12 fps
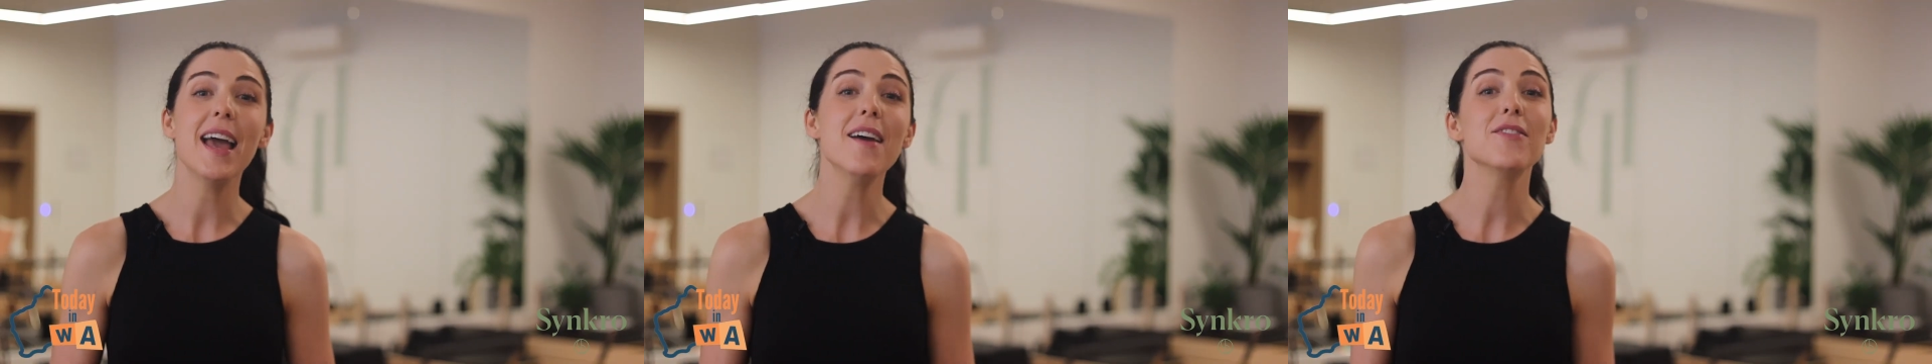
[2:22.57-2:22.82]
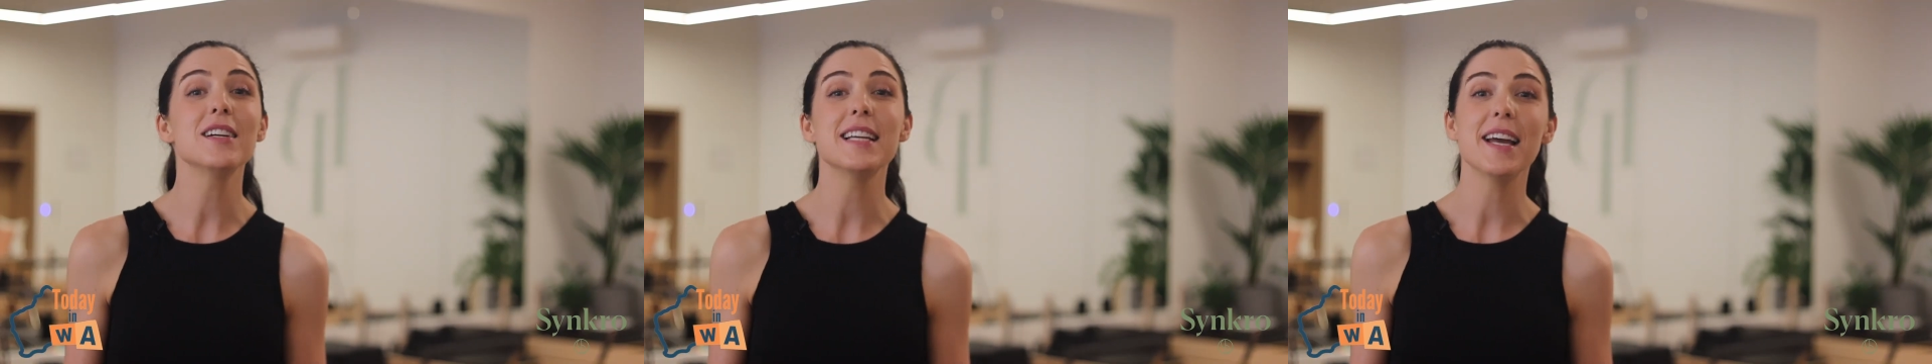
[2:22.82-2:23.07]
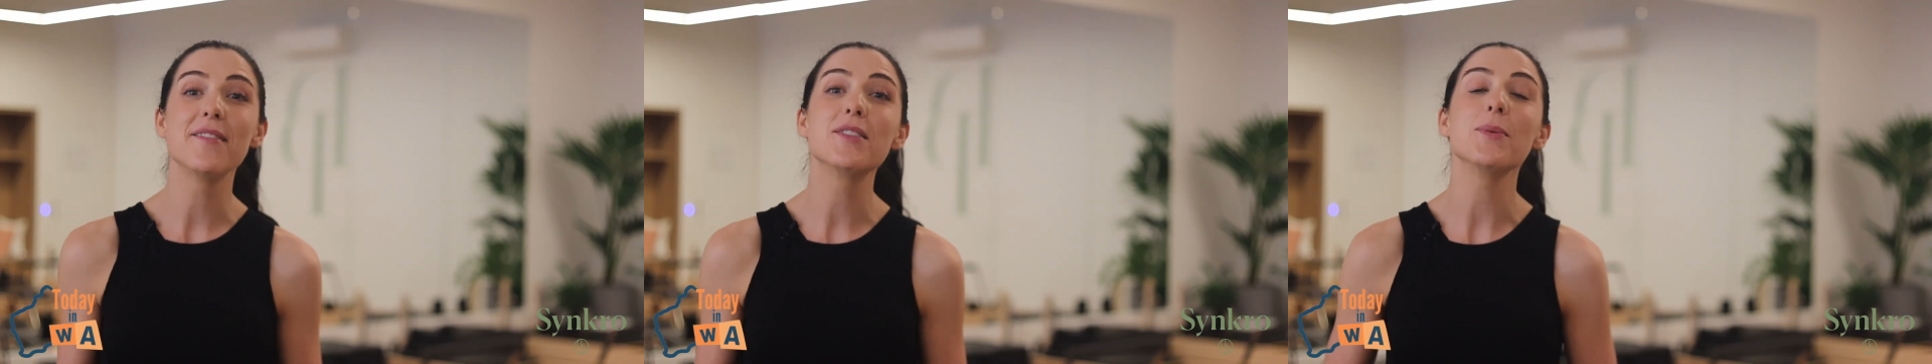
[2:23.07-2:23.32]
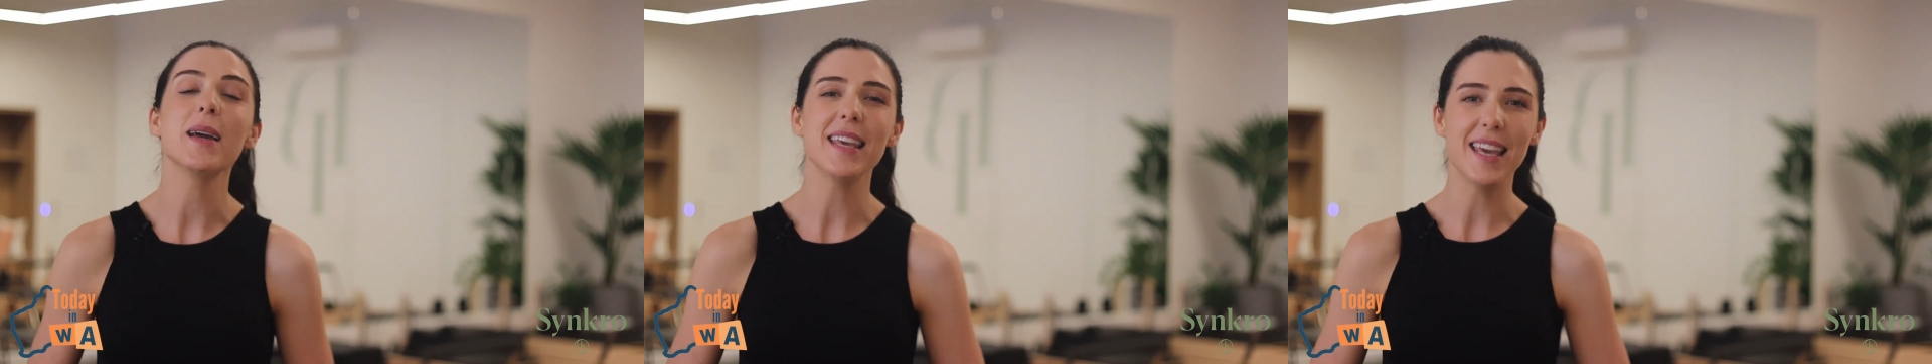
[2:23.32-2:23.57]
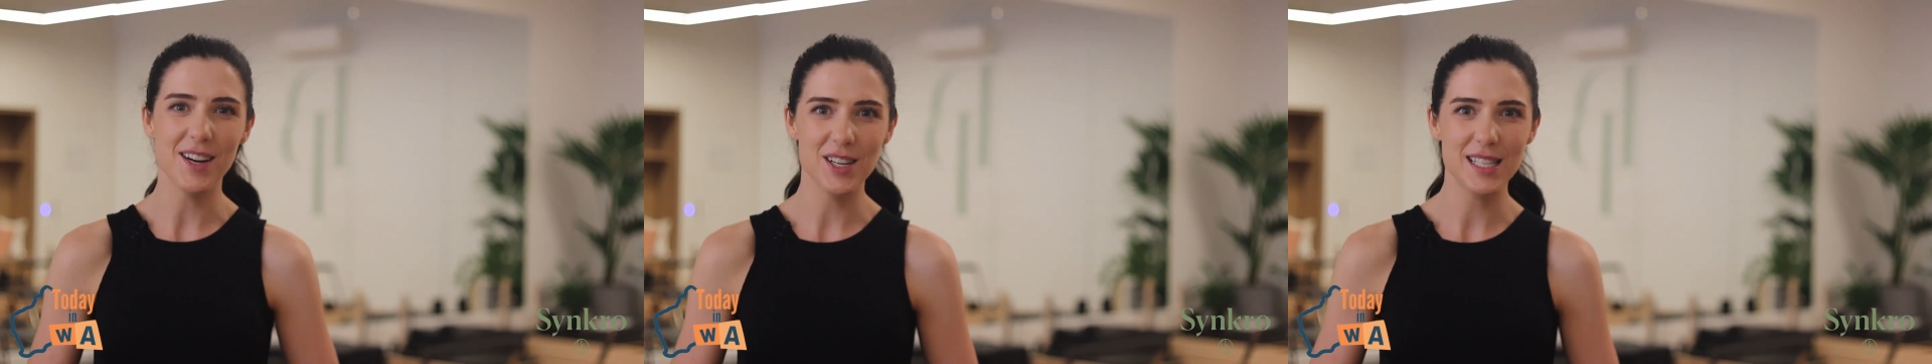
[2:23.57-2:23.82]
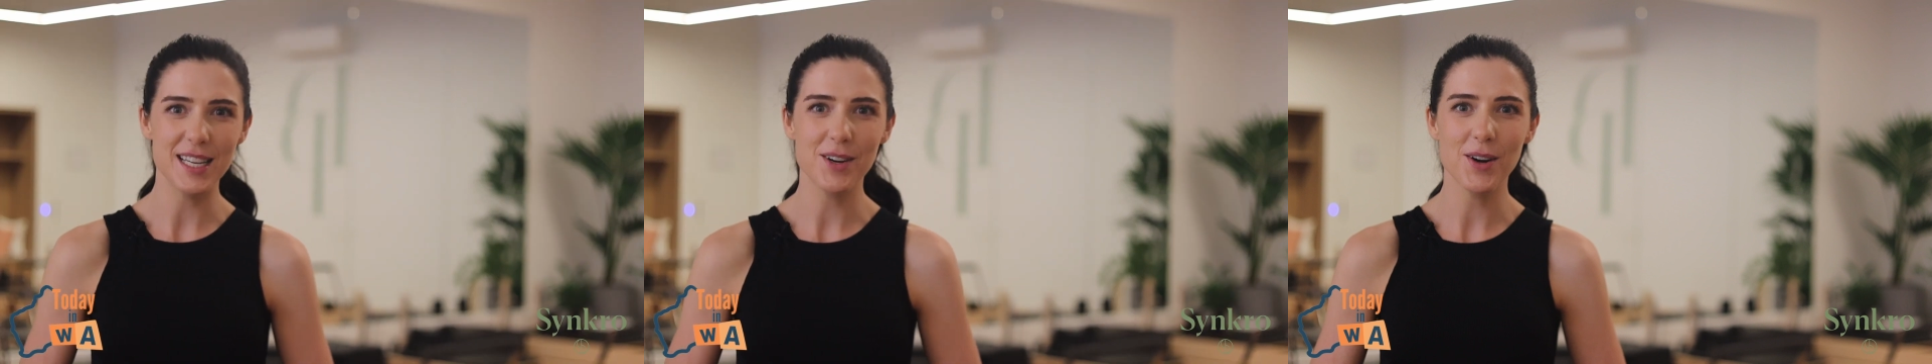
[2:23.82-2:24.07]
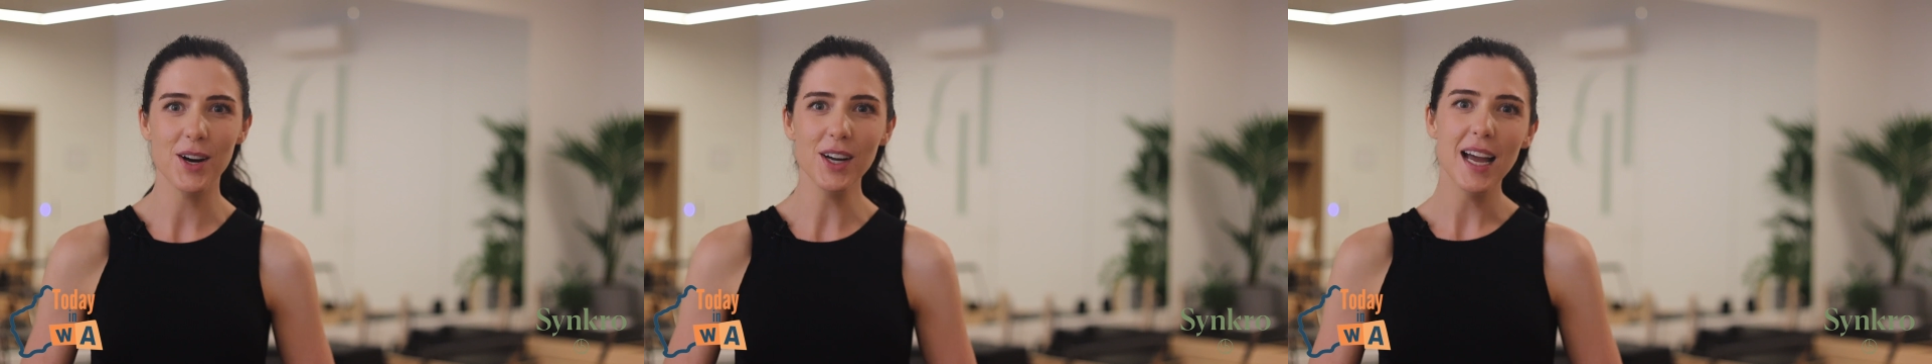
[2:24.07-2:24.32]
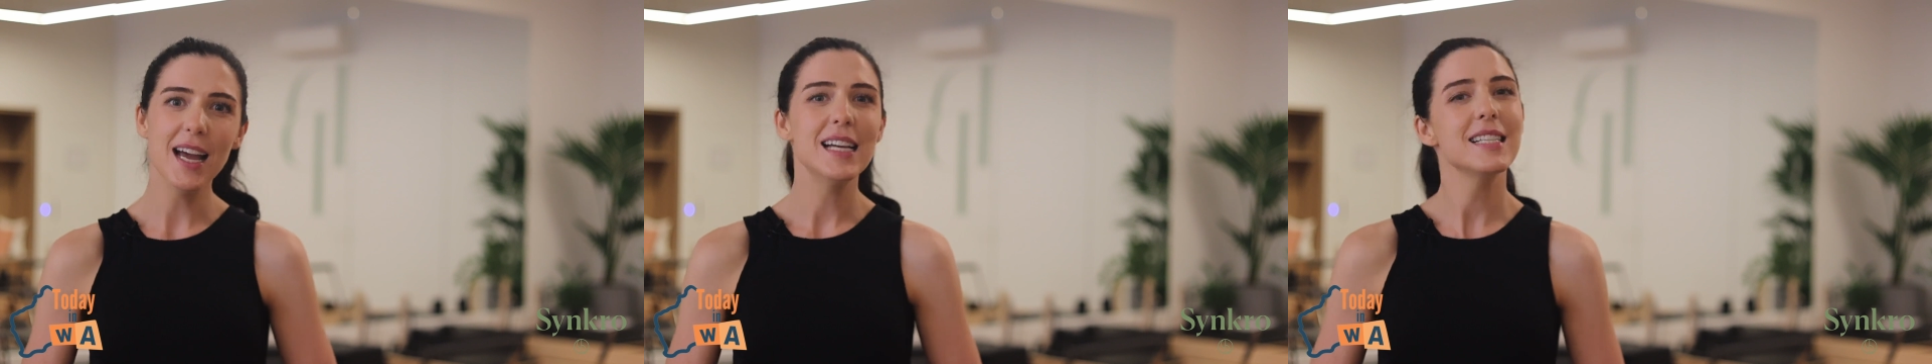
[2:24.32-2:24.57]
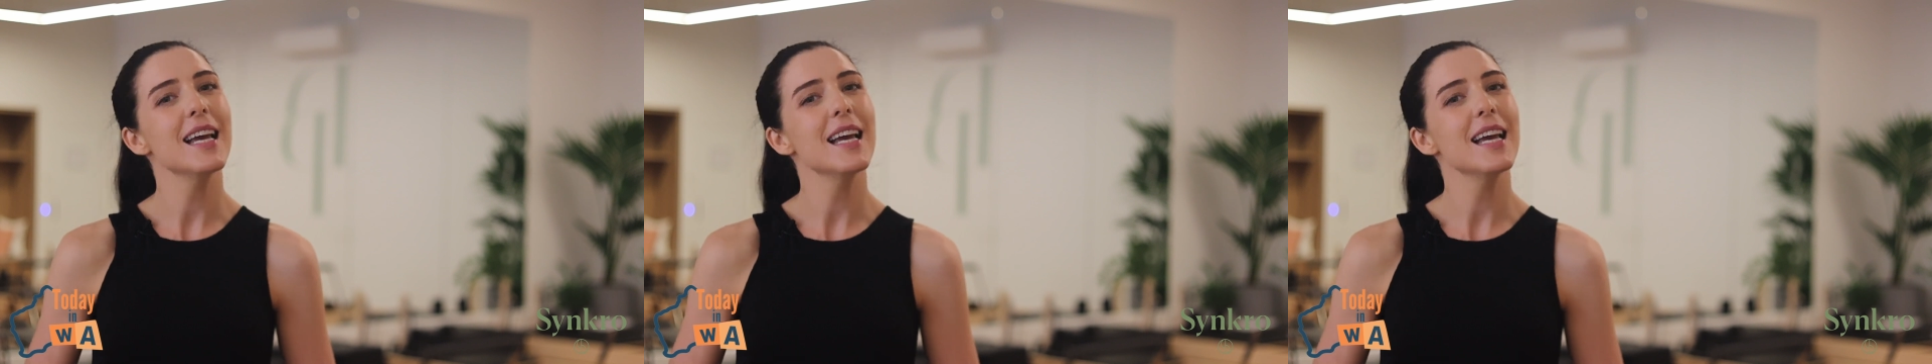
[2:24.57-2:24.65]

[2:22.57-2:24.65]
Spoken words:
every day of the week here at Synkro,